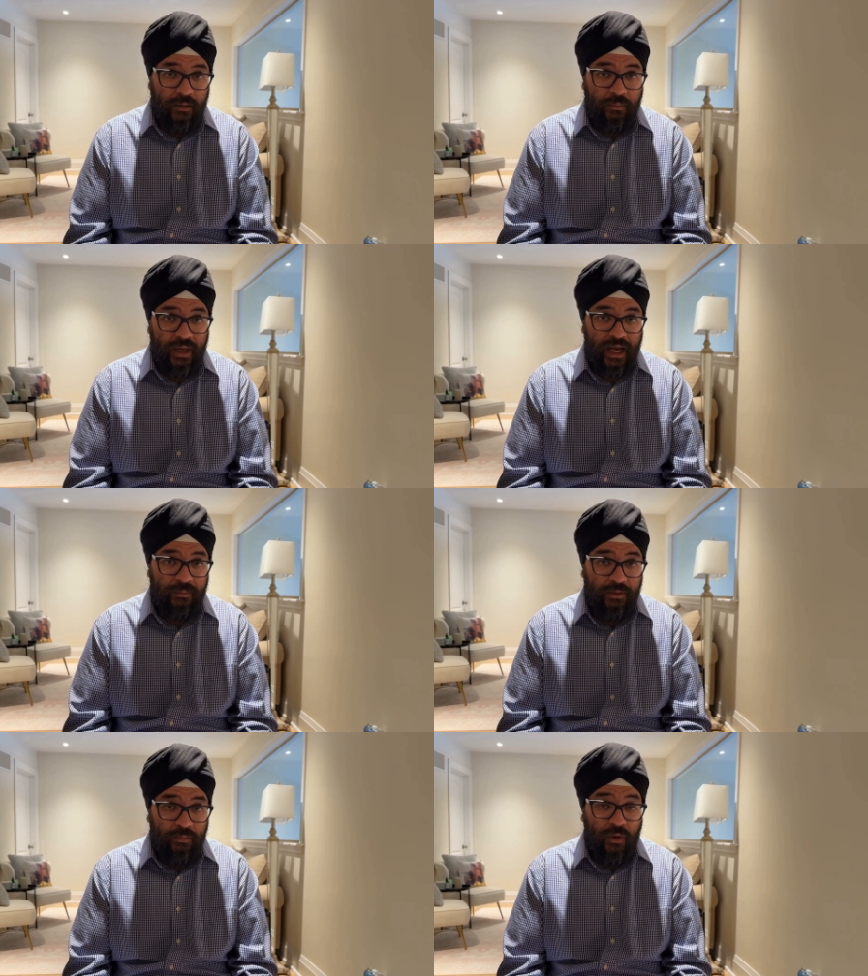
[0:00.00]

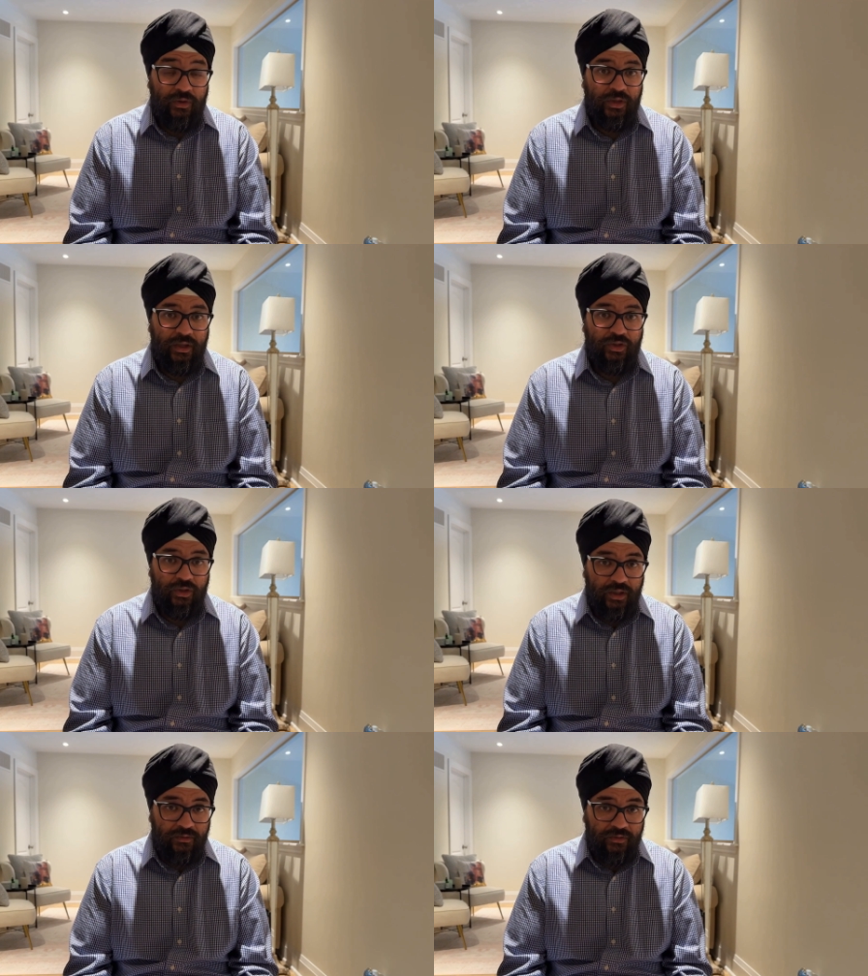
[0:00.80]
Perhaps most
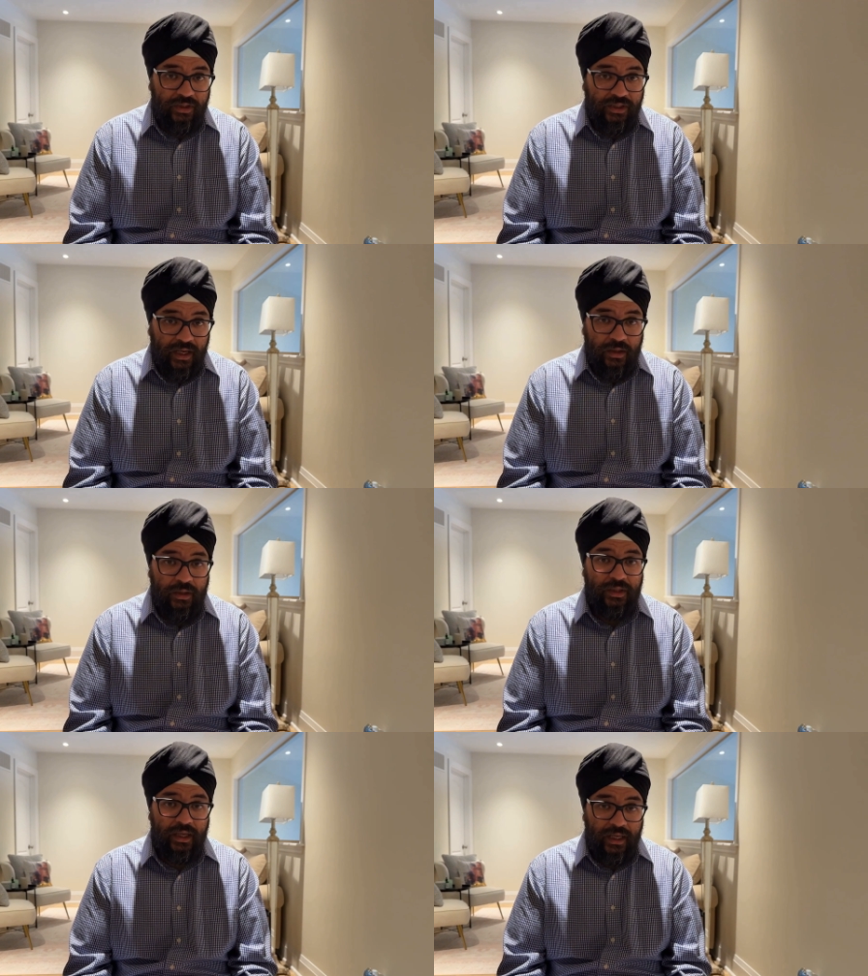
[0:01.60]
concerning for
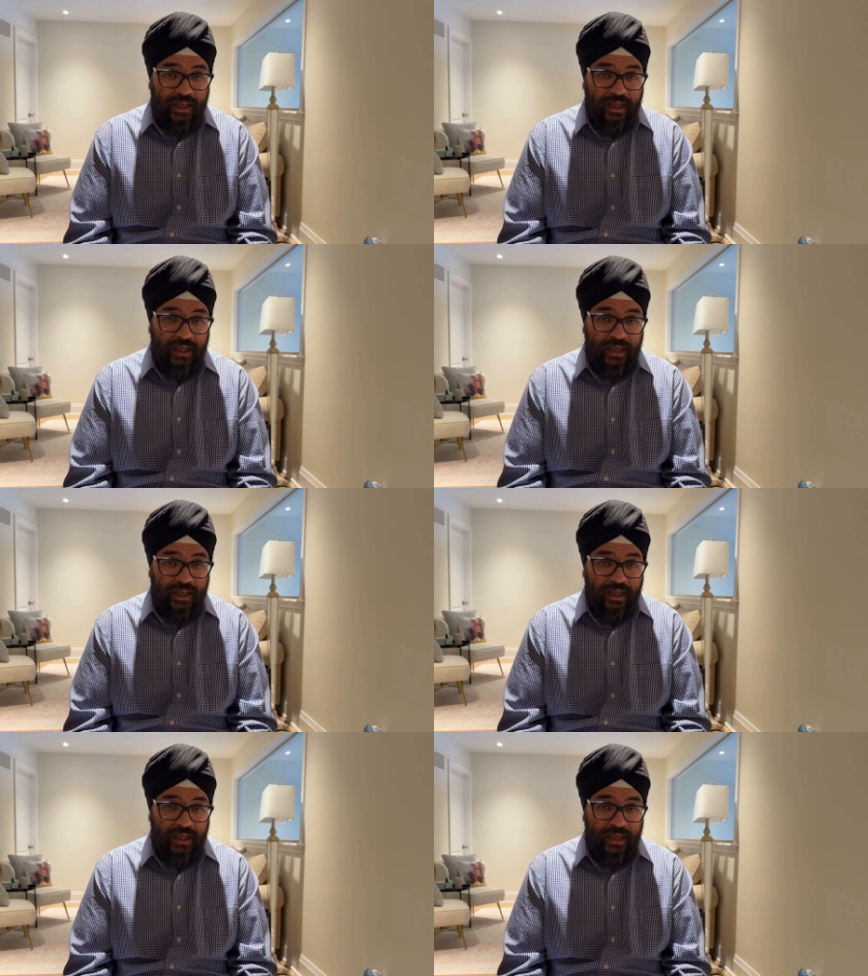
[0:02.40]
sellers